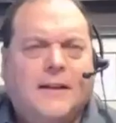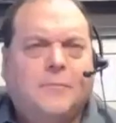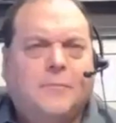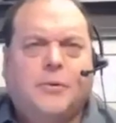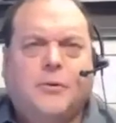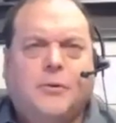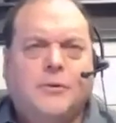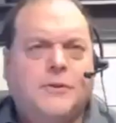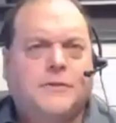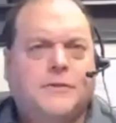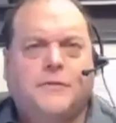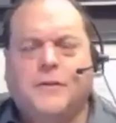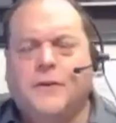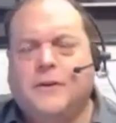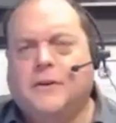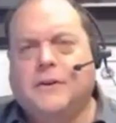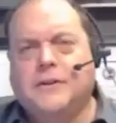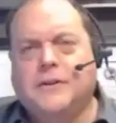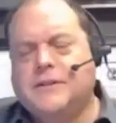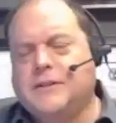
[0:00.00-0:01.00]

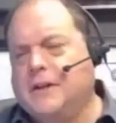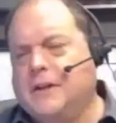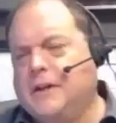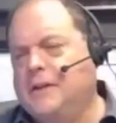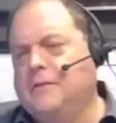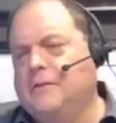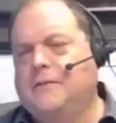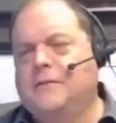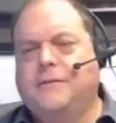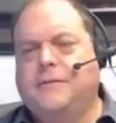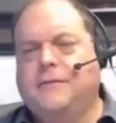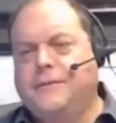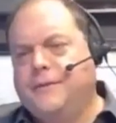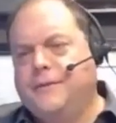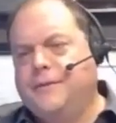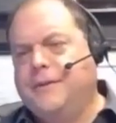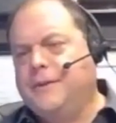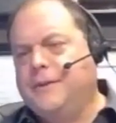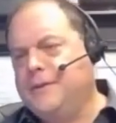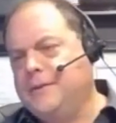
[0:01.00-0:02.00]
perseverance i learned
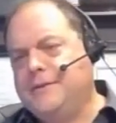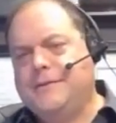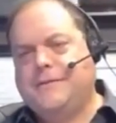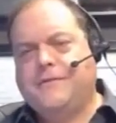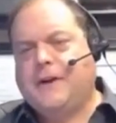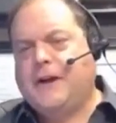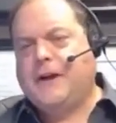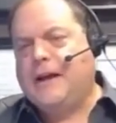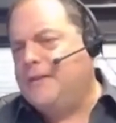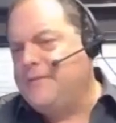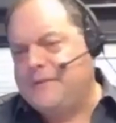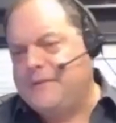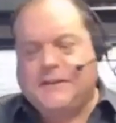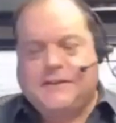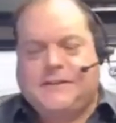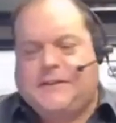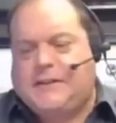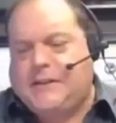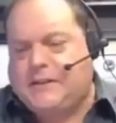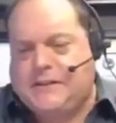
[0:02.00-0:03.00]
these five
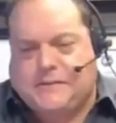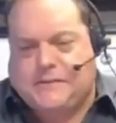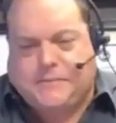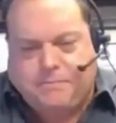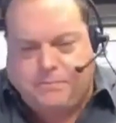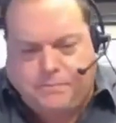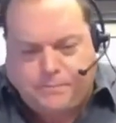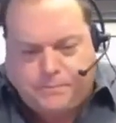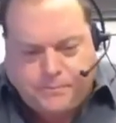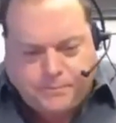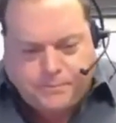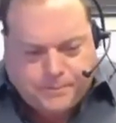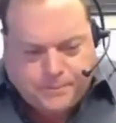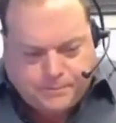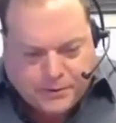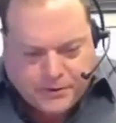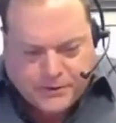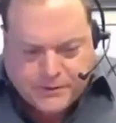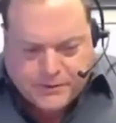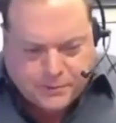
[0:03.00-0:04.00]
success
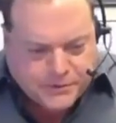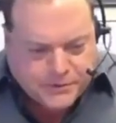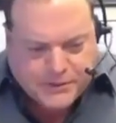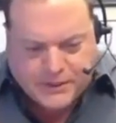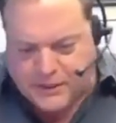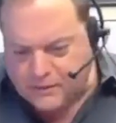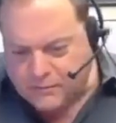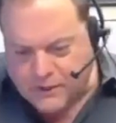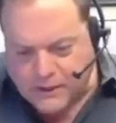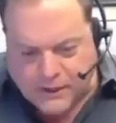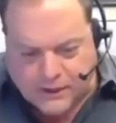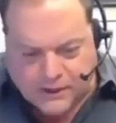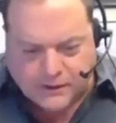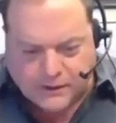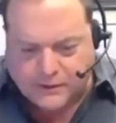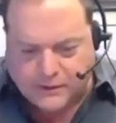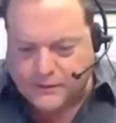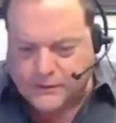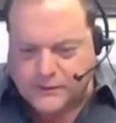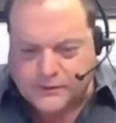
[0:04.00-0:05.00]
principles to get me out
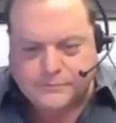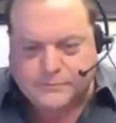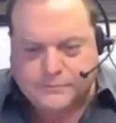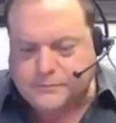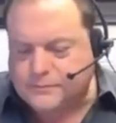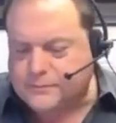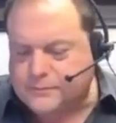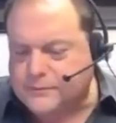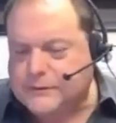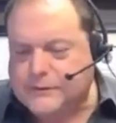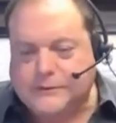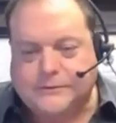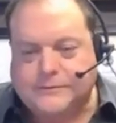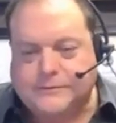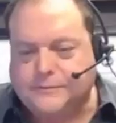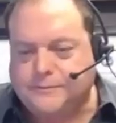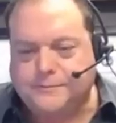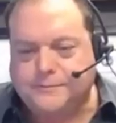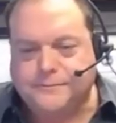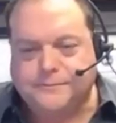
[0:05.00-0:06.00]
of the you
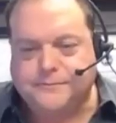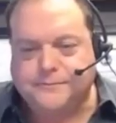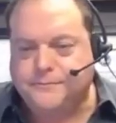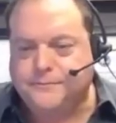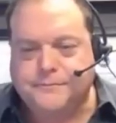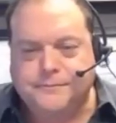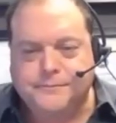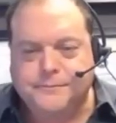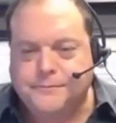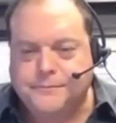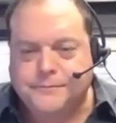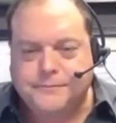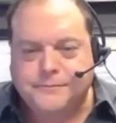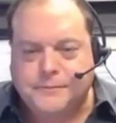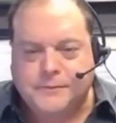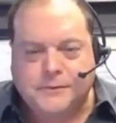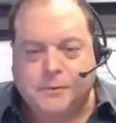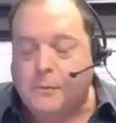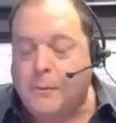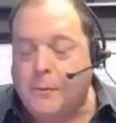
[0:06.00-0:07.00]
know
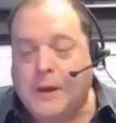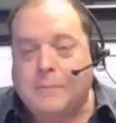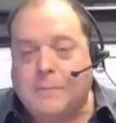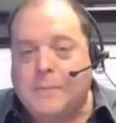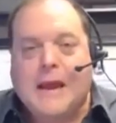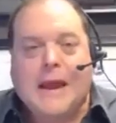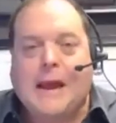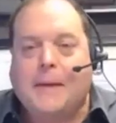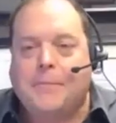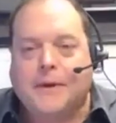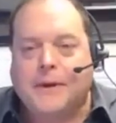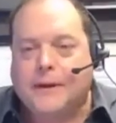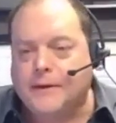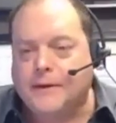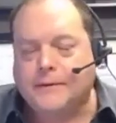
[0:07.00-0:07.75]
to make me happy